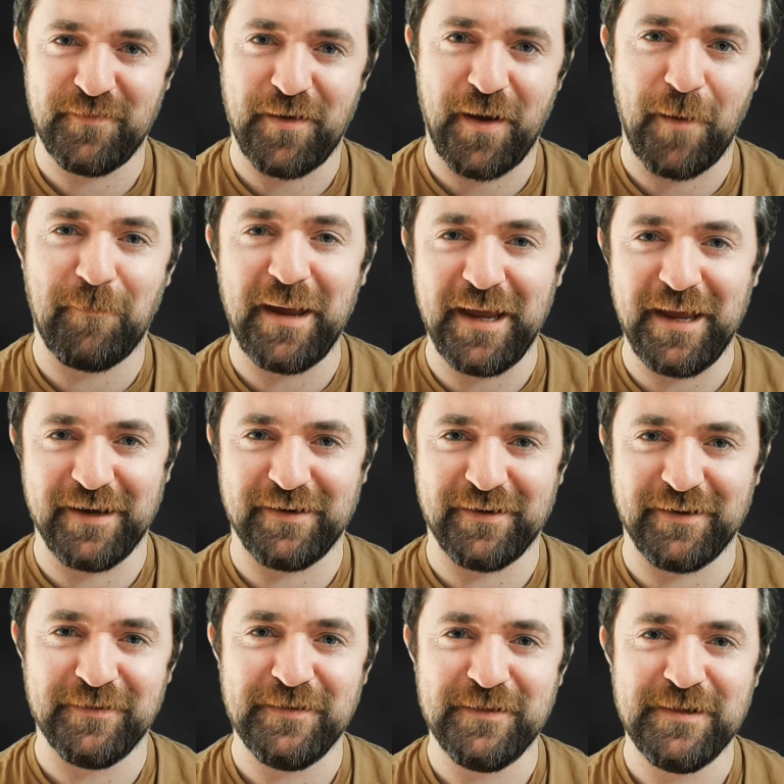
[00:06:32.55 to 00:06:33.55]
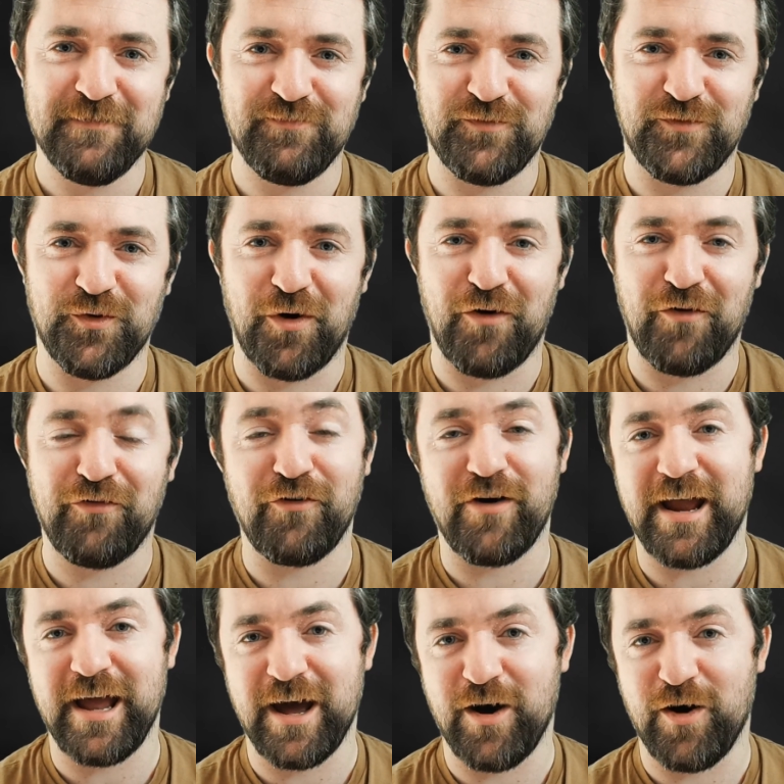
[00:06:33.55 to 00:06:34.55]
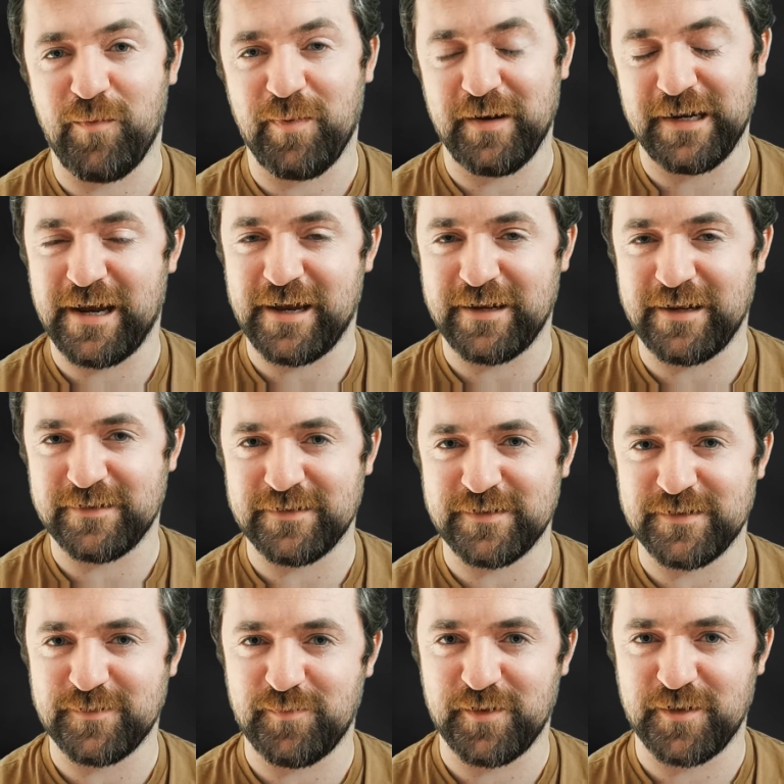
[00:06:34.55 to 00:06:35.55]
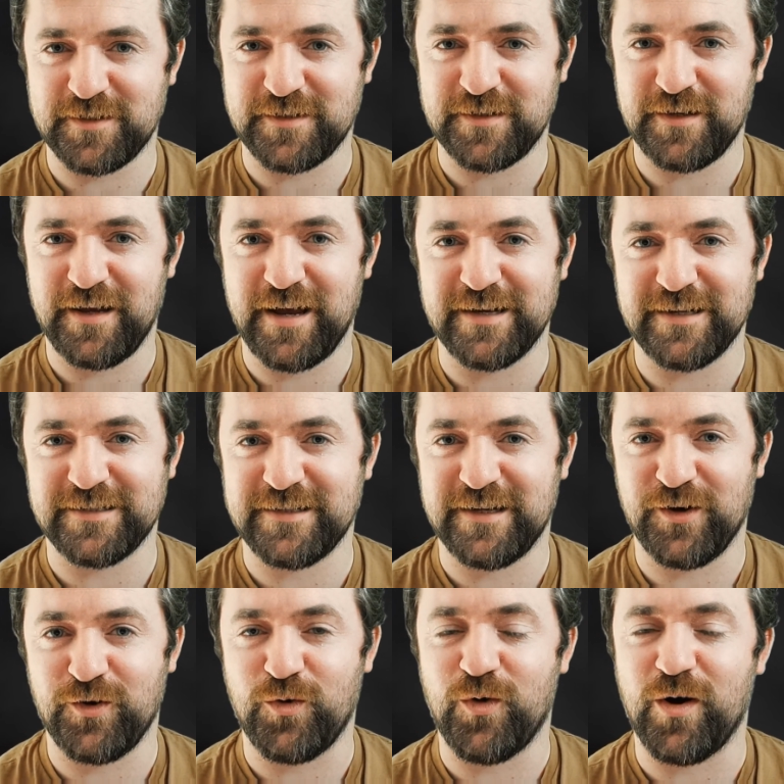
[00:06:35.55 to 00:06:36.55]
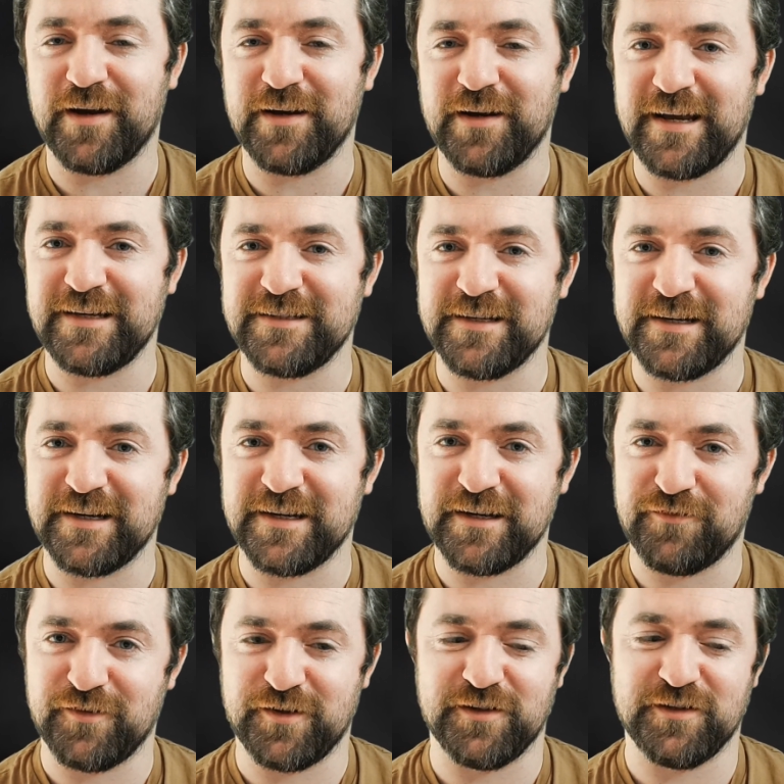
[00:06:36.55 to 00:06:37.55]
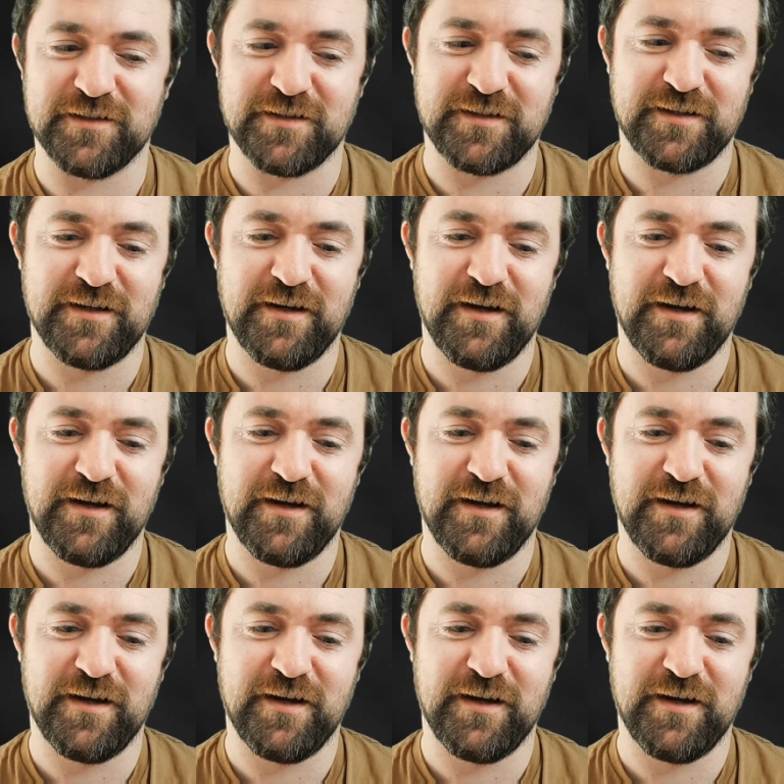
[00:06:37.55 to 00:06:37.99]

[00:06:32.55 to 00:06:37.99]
appear to offer a helping hand, but at quite a significant